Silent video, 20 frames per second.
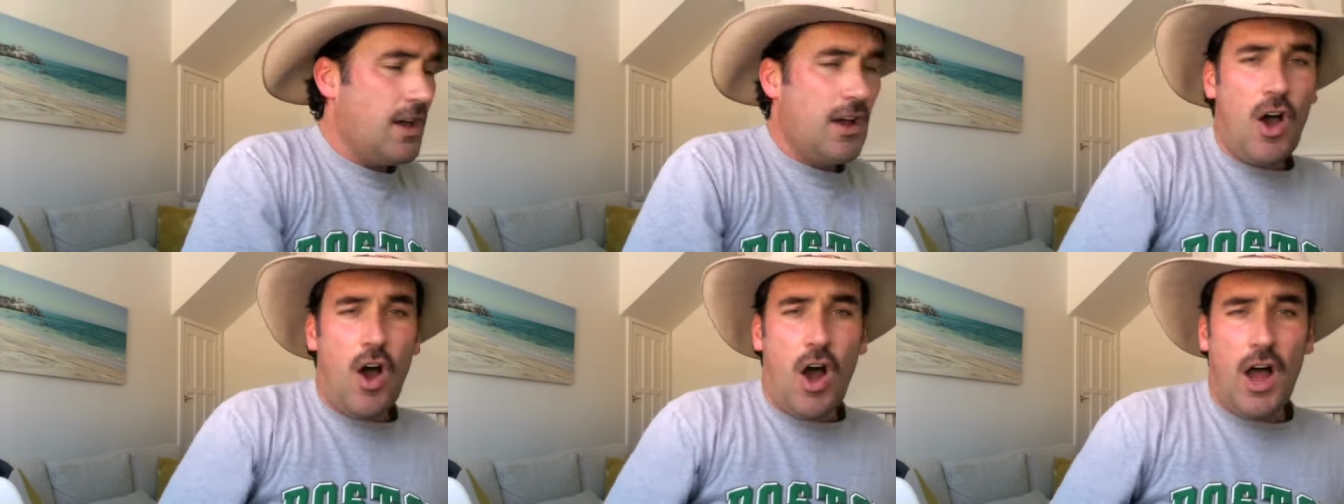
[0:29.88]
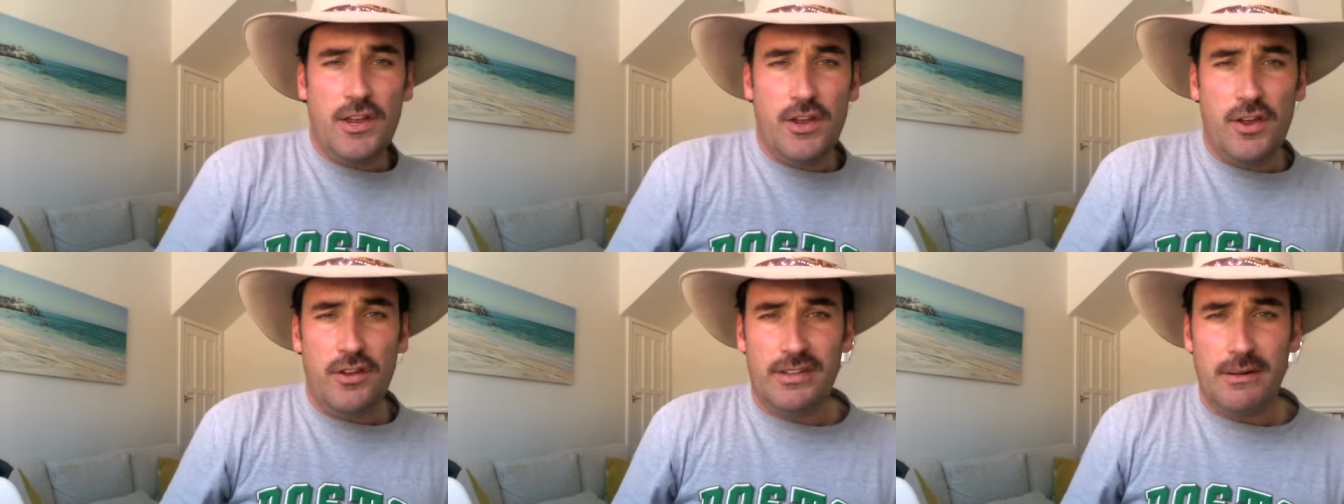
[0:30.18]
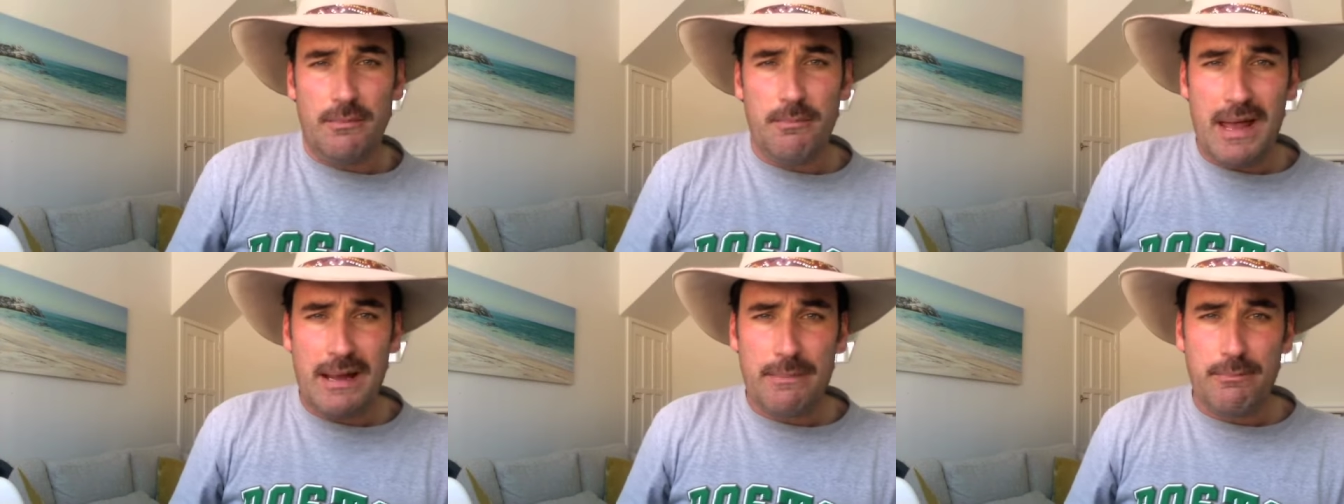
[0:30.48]
I use a
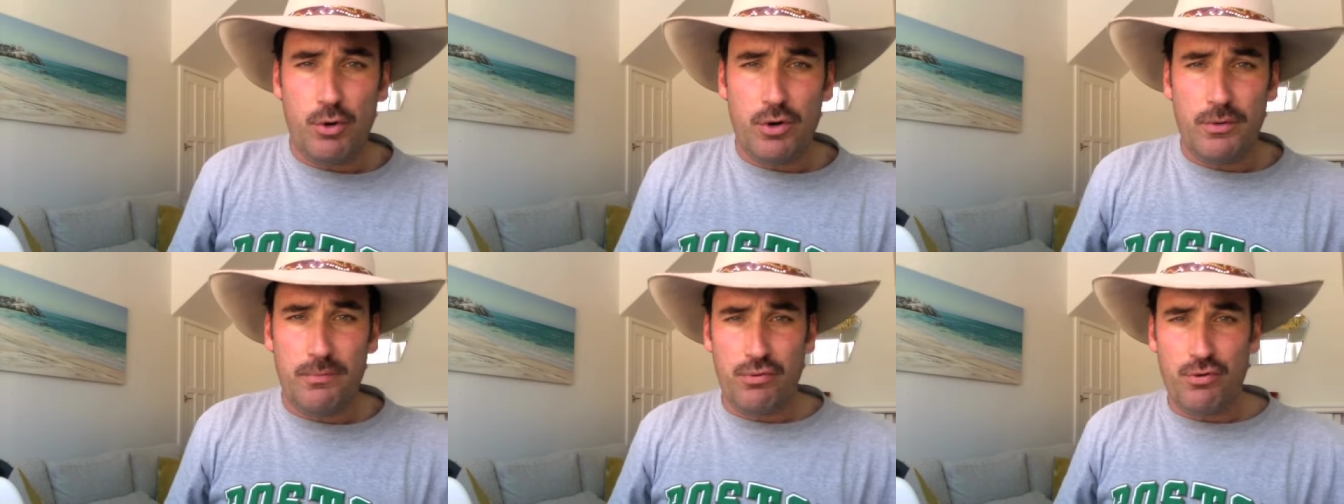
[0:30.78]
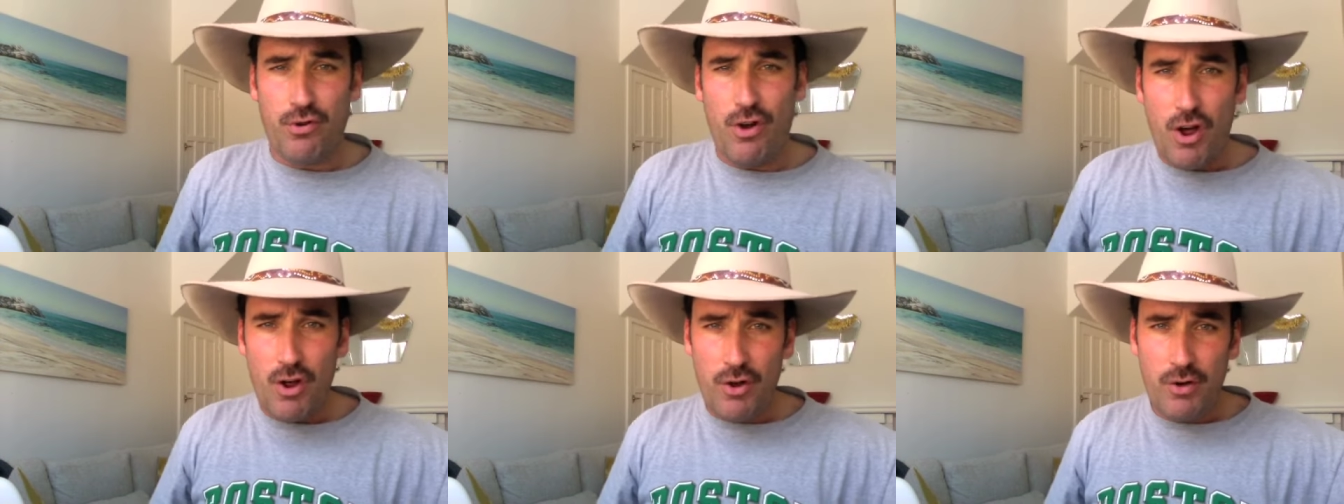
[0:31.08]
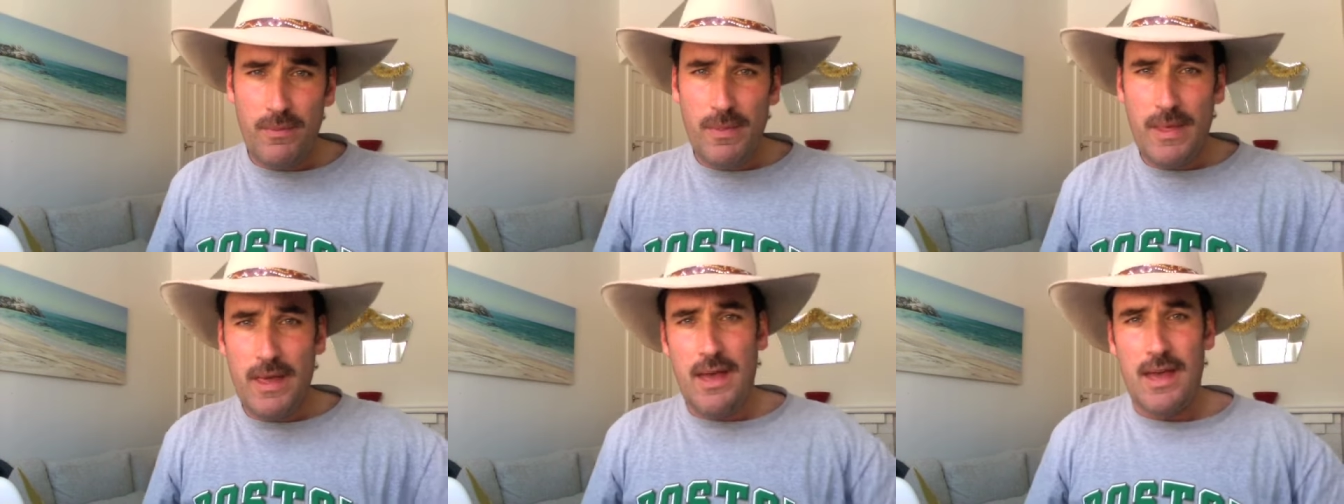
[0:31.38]
MacBook Pro.
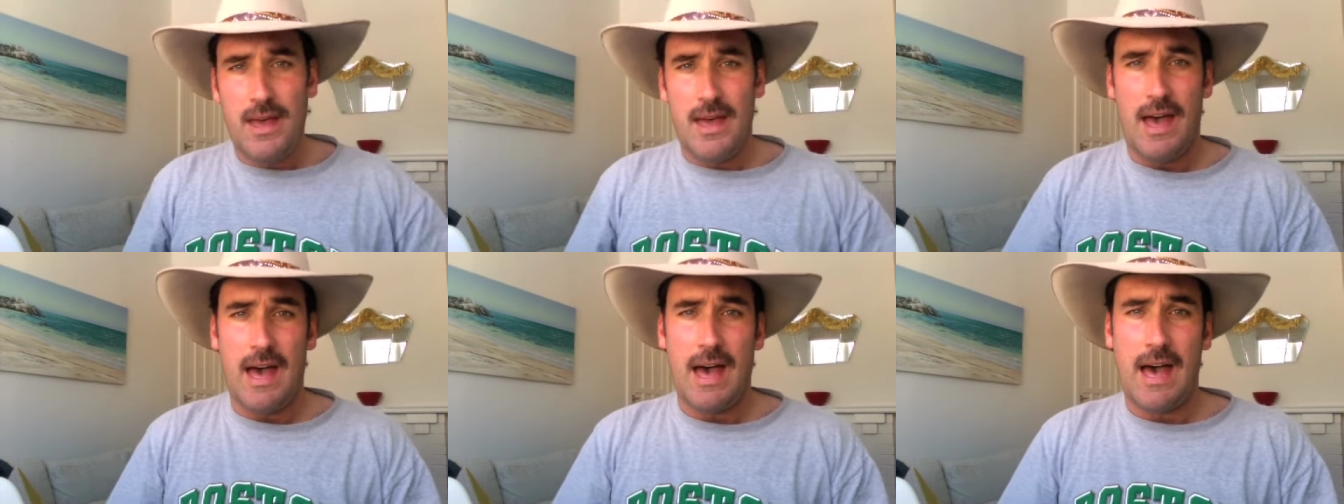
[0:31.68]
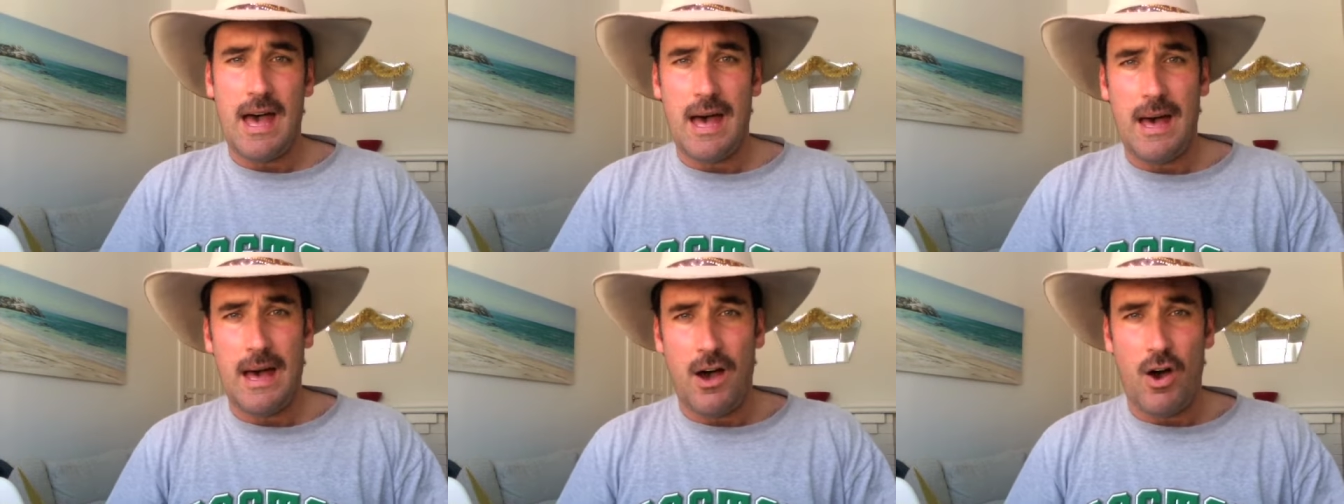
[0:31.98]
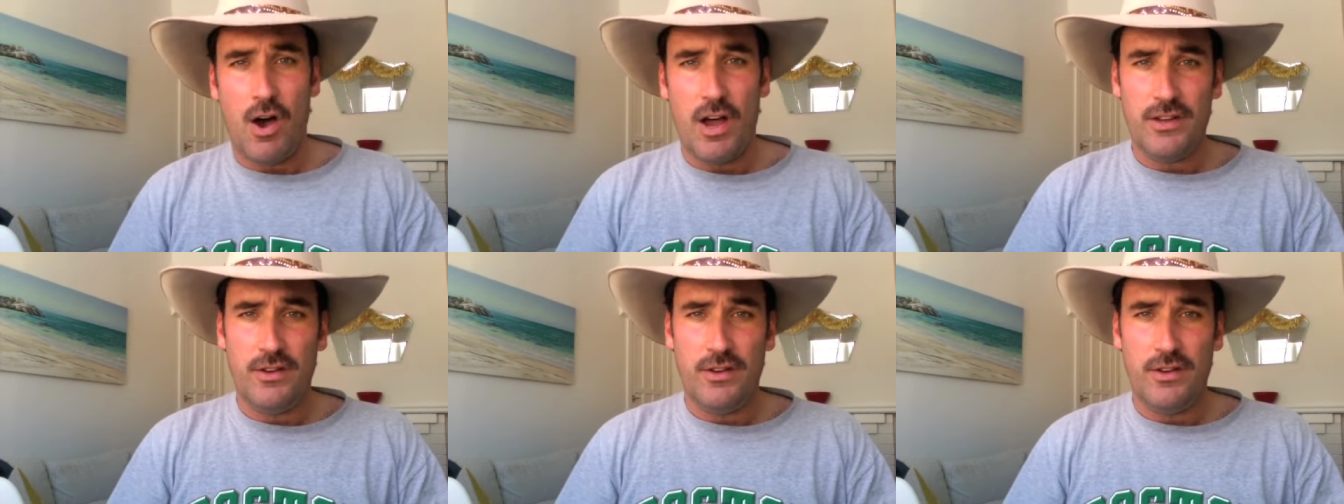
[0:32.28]
I